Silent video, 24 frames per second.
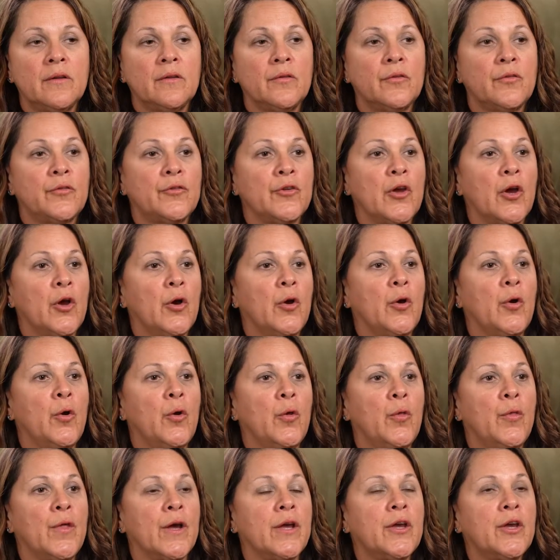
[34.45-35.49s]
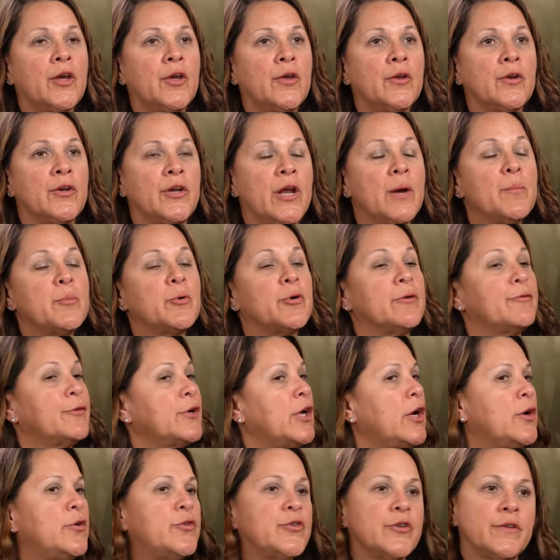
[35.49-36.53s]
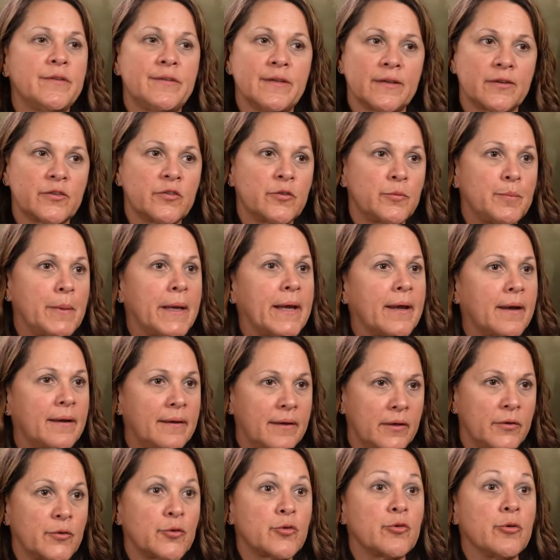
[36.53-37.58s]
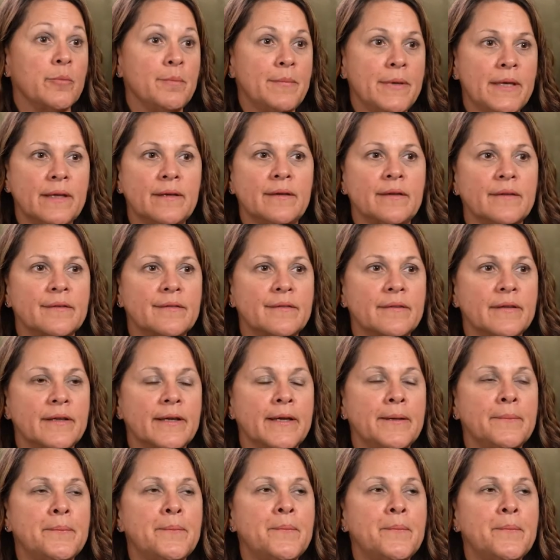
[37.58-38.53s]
so the number of coaches expanded tremendously.